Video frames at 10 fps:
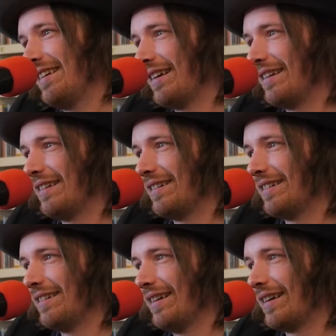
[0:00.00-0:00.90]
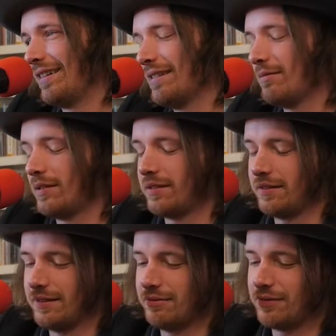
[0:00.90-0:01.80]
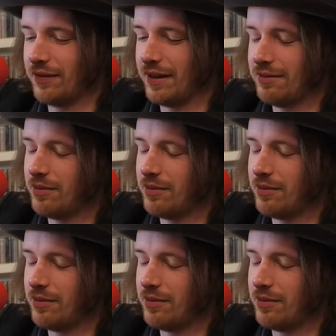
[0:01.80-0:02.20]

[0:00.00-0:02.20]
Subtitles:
Yeah. It was funny.